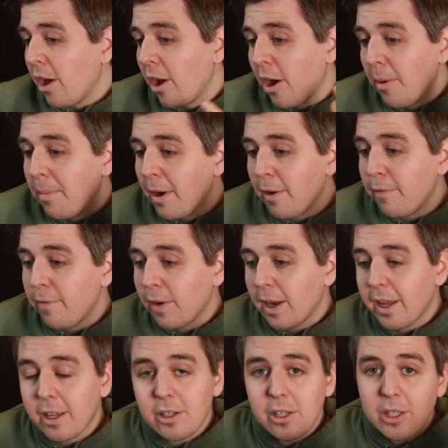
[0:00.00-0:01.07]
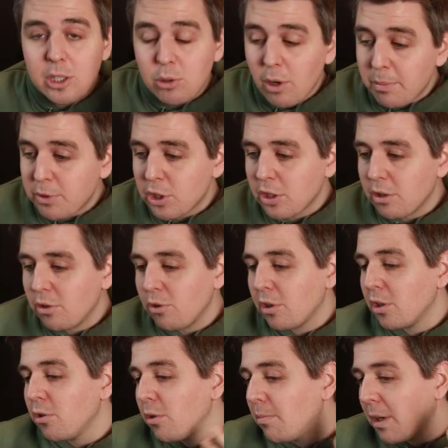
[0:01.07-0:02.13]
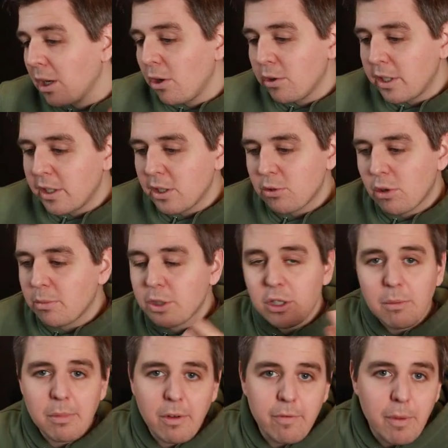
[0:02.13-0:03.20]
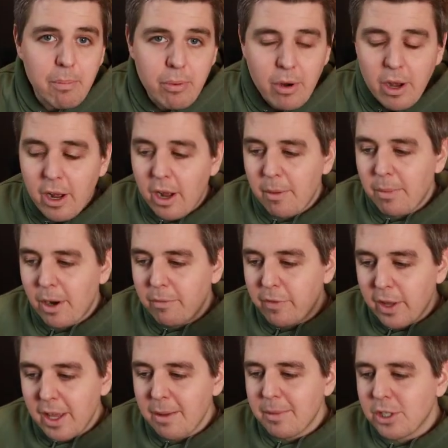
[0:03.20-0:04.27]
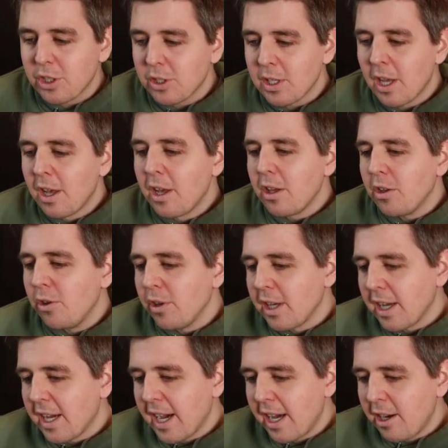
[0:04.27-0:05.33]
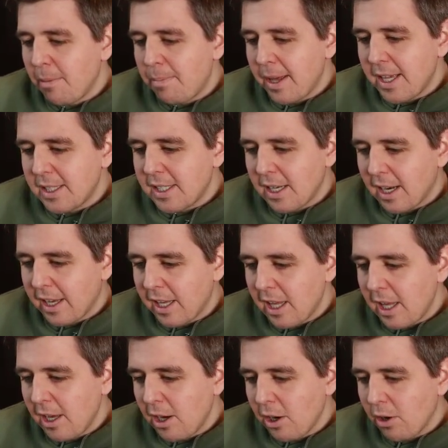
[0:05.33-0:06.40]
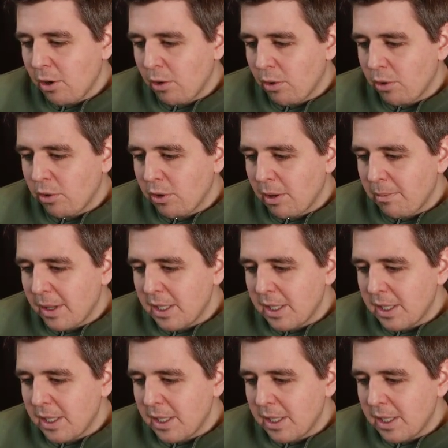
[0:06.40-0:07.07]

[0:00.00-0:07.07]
above like the description. You can do it below the description, above the images. You can kind of paste it like here, or you can